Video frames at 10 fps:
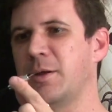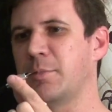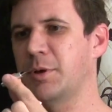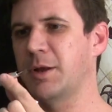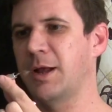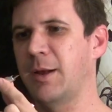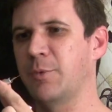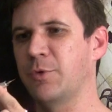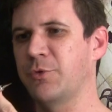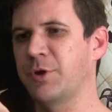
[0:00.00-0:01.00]
But I
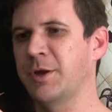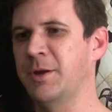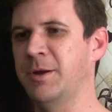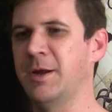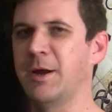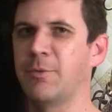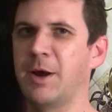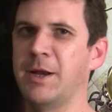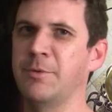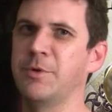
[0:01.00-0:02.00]
will say,
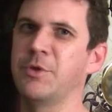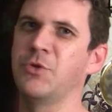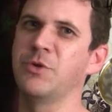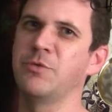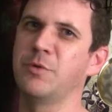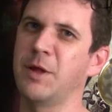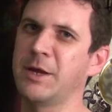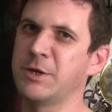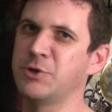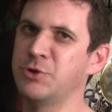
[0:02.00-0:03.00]
writing with this, if you like
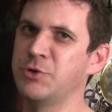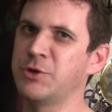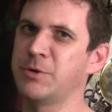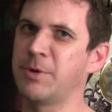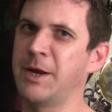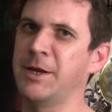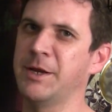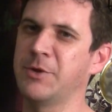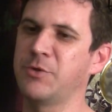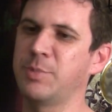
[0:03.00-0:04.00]
a juicier writing
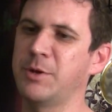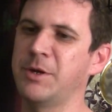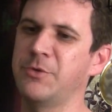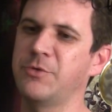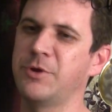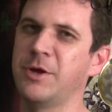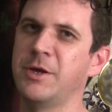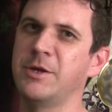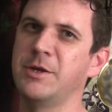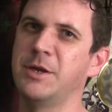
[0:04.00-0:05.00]
experience,
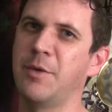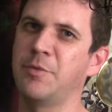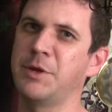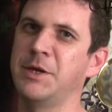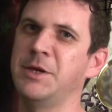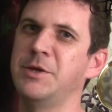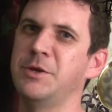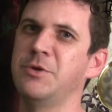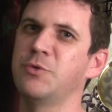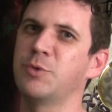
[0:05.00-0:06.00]
you definitely need to
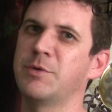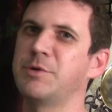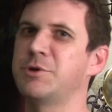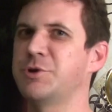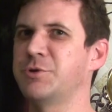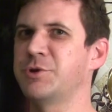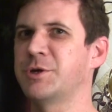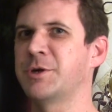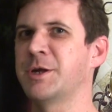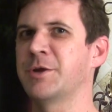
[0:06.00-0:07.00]
use one of your
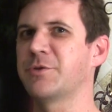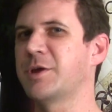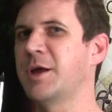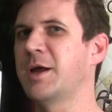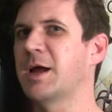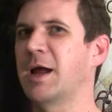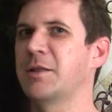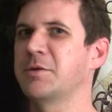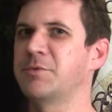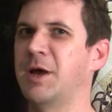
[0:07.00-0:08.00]
juicier inks. I
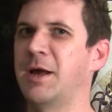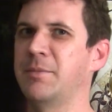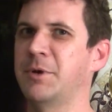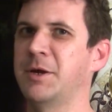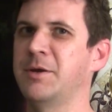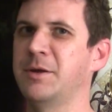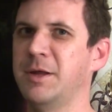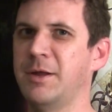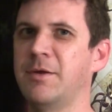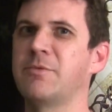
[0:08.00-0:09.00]
love Diamine.
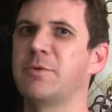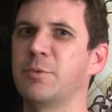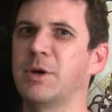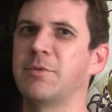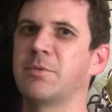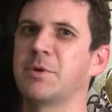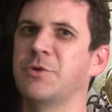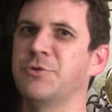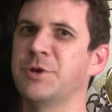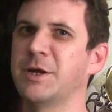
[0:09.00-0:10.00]
For whatever
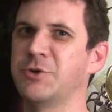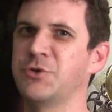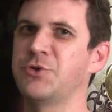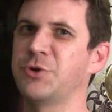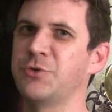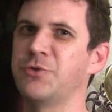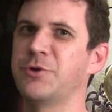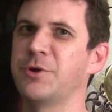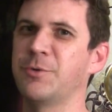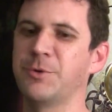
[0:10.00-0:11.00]
reason, I just chose to
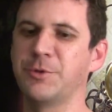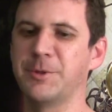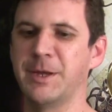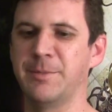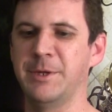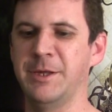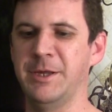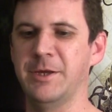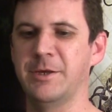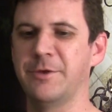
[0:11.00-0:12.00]
go with the Lamy ink
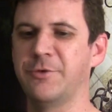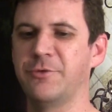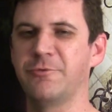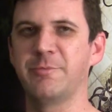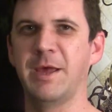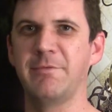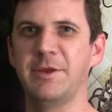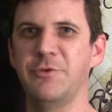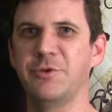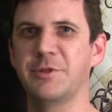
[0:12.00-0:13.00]
because I haven't
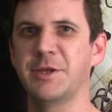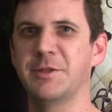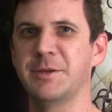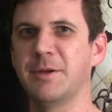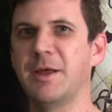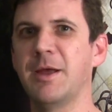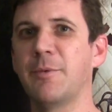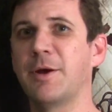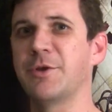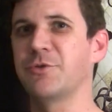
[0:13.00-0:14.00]
used it lately.
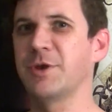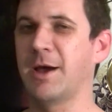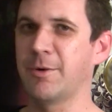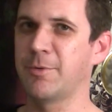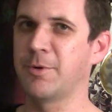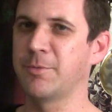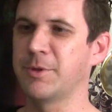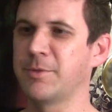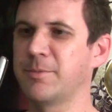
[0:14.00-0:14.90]
Wanted to see how it wrote with.